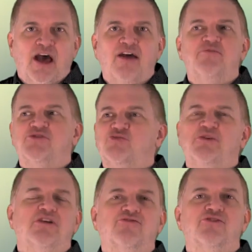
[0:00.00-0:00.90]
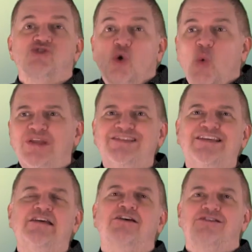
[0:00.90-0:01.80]
I've been speaking for
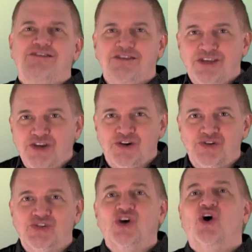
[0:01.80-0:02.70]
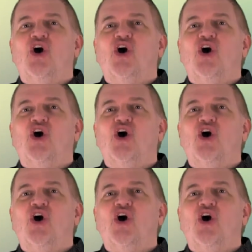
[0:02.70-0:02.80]
20 years.